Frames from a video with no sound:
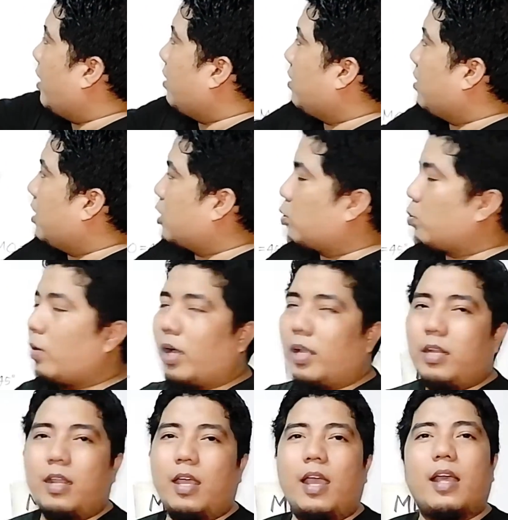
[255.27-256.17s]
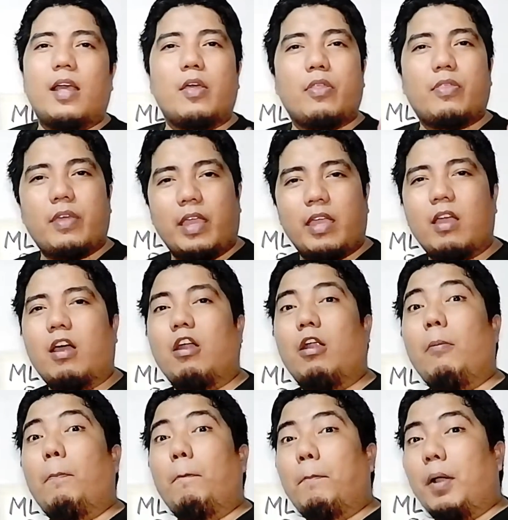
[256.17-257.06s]
and this one, they
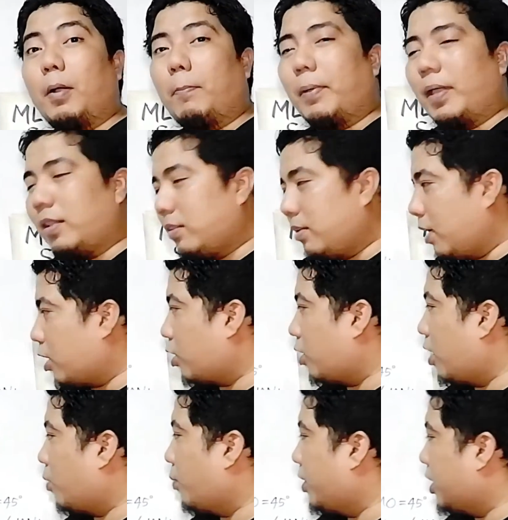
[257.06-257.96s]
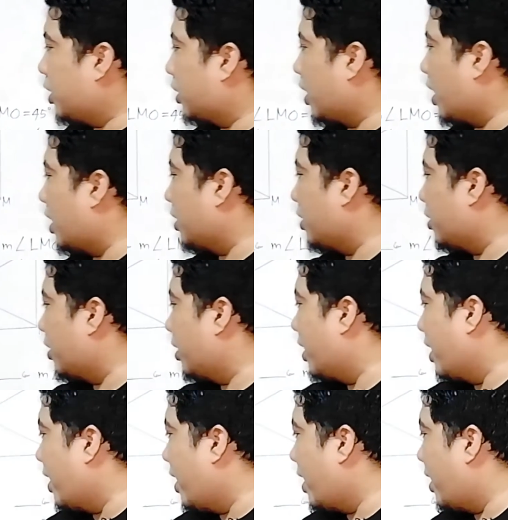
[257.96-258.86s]
are perpendicular with each
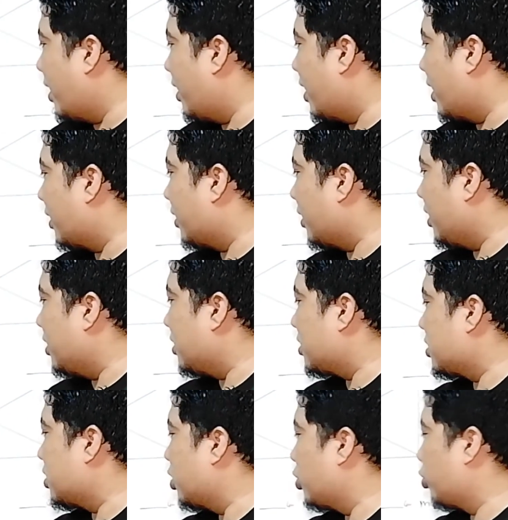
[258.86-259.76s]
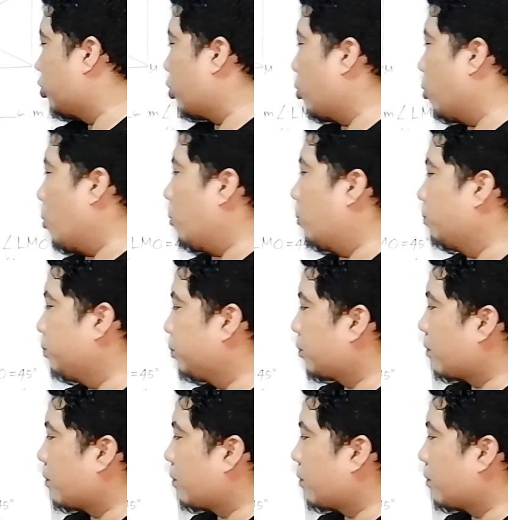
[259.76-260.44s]
other. And that is true.